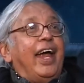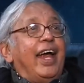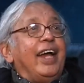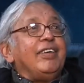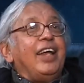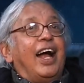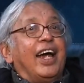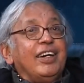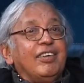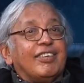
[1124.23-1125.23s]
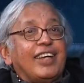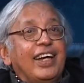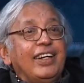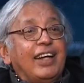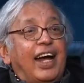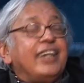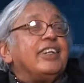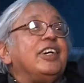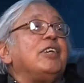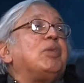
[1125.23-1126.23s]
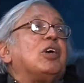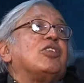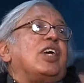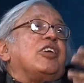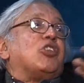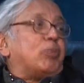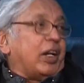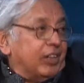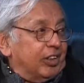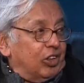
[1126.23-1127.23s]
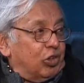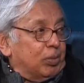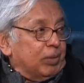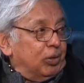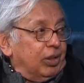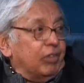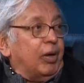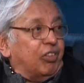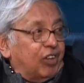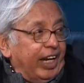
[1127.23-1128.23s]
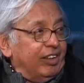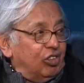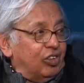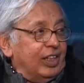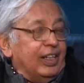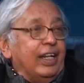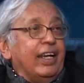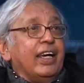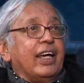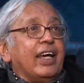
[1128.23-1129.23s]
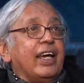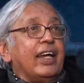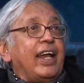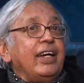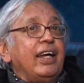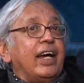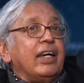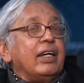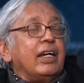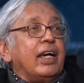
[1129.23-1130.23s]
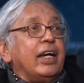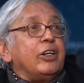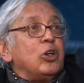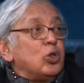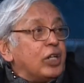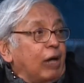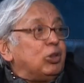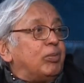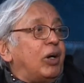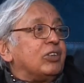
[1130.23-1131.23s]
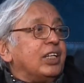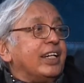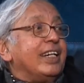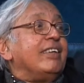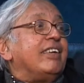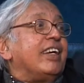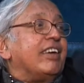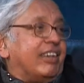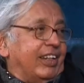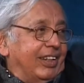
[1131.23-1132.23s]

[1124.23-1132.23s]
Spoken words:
As a hindsight, I did it because I respected these people. They were friends, and I had no doubt about their integrity.